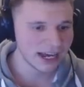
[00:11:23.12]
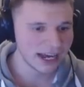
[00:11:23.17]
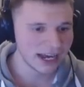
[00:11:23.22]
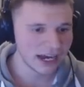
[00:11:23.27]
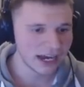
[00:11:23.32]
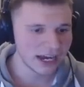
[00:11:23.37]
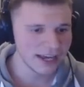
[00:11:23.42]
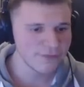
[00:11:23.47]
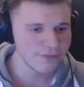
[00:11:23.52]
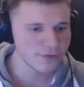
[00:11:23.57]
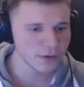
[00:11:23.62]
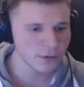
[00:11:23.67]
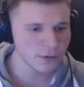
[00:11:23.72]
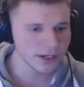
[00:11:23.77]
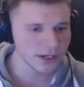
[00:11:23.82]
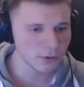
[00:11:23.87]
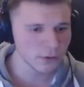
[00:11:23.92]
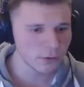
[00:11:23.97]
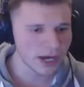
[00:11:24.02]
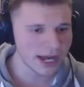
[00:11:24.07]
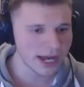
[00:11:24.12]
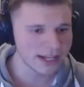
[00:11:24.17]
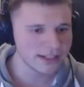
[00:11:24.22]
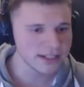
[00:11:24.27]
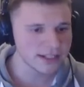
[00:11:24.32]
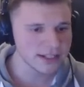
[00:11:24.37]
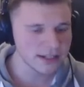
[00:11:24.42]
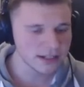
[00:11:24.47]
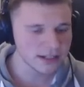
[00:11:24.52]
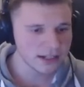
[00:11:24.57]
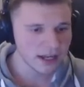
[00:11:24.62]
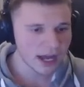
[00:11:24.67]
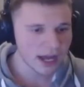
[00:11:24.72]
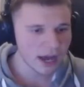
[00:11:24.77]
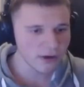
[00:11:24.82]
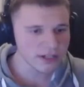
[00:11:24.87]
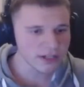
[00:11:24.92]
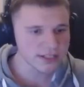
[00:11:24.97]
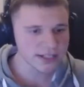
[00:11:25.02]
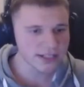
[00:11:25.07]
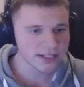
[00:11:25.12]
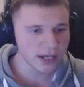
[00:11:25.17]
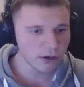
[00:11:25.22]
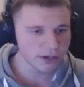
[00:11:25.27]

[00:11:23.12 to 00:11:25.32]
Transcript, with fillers: Uh, if you're wondering why, how does the